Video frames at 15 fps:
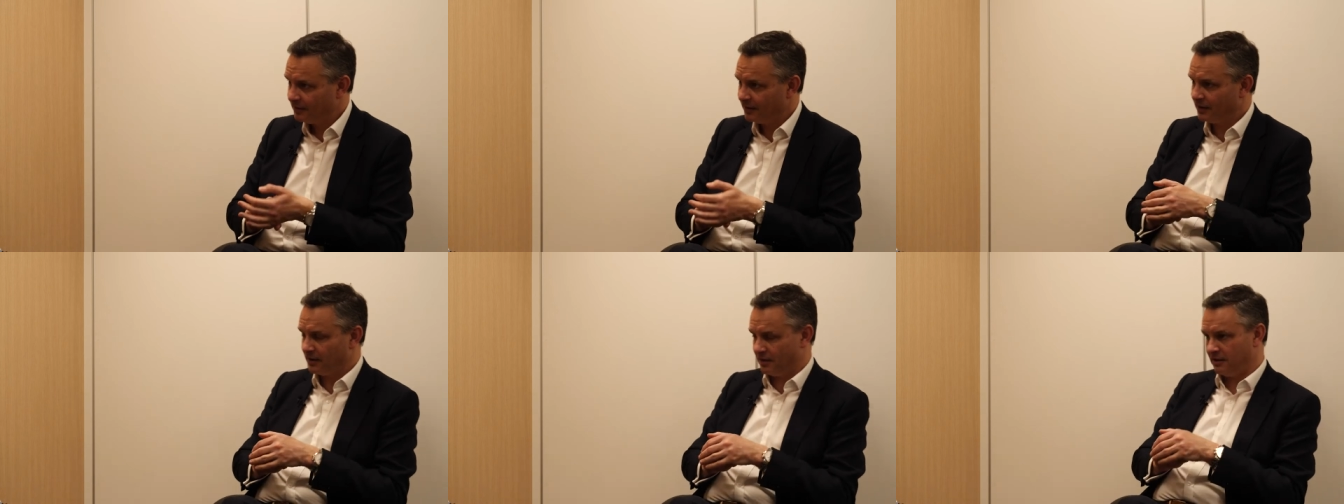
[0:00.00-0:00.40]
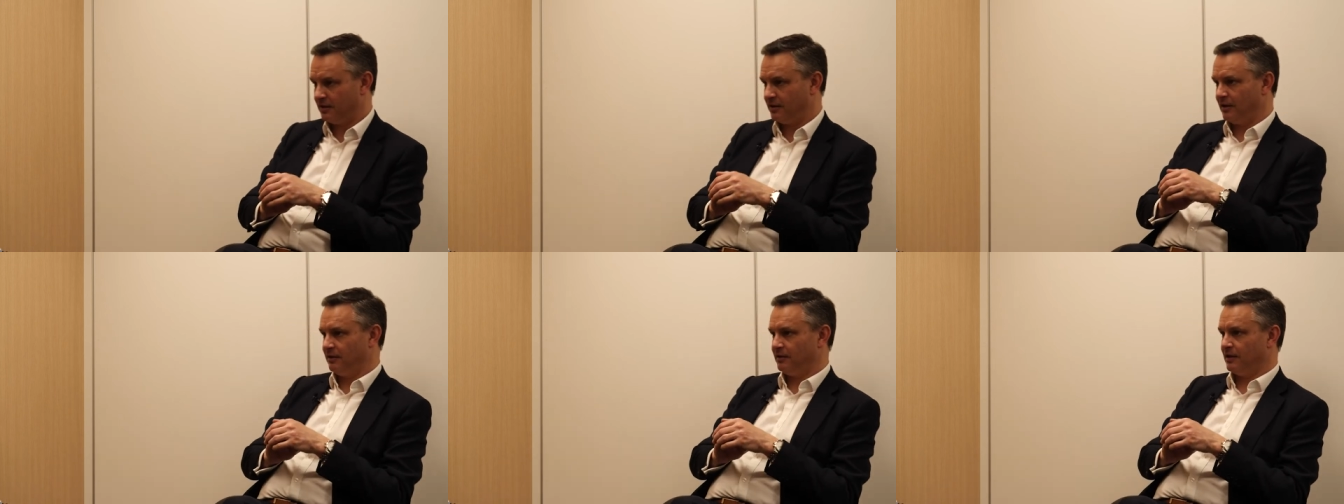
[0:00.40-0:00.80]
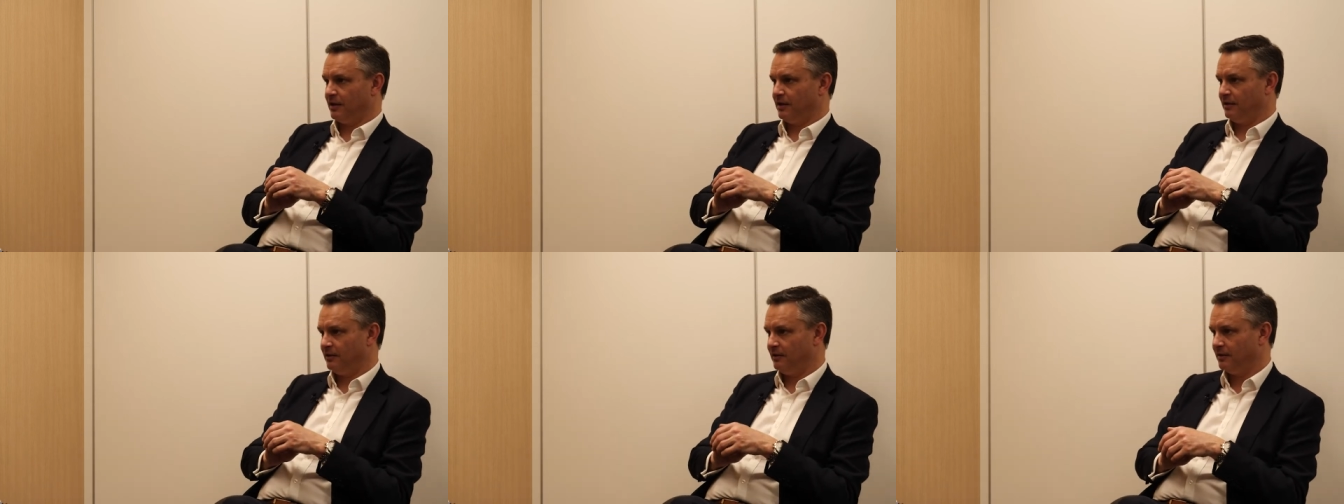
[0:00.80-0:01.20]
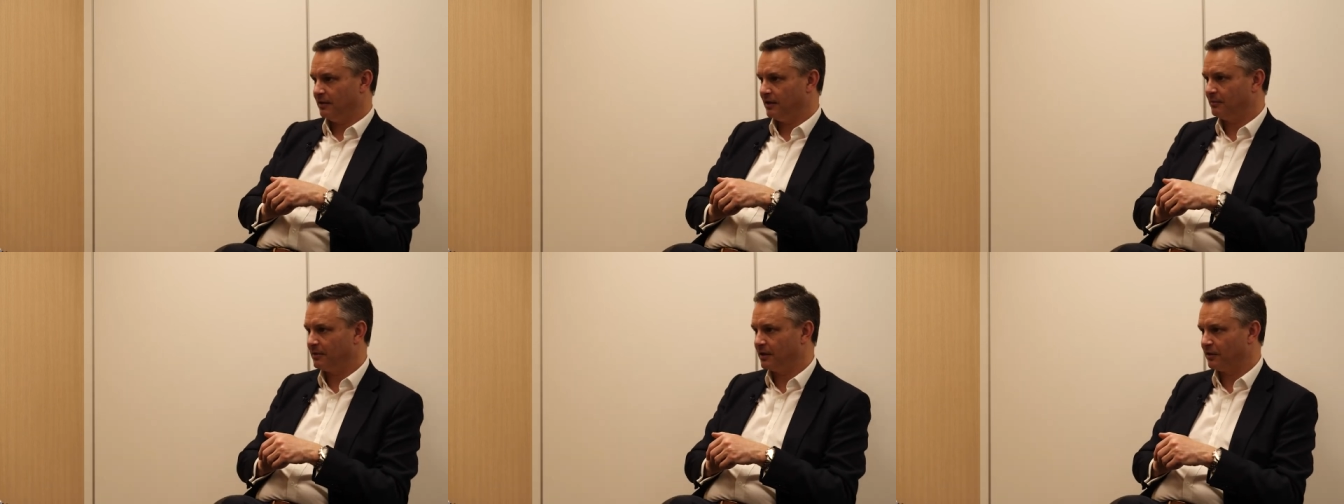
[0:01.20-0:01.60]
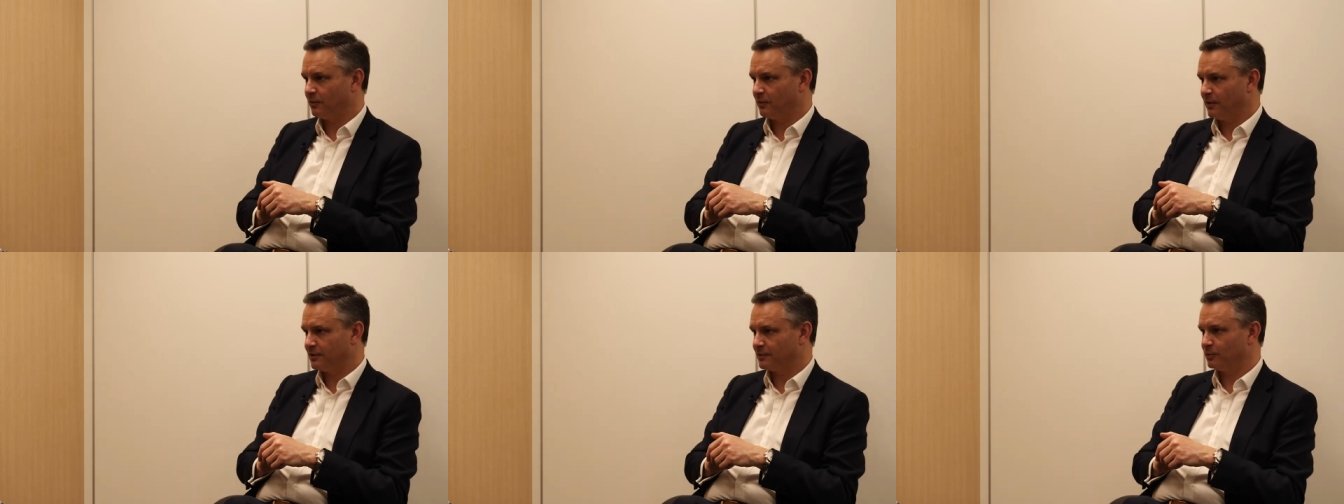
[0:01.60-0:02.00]
uh, than they um,
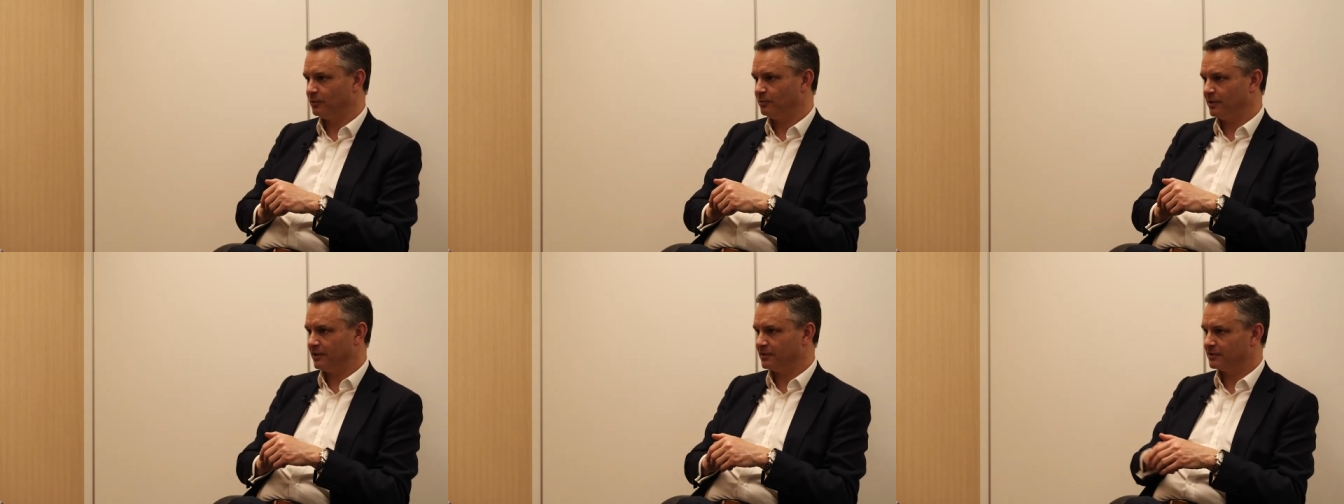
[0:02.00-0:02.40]
otherwise would be?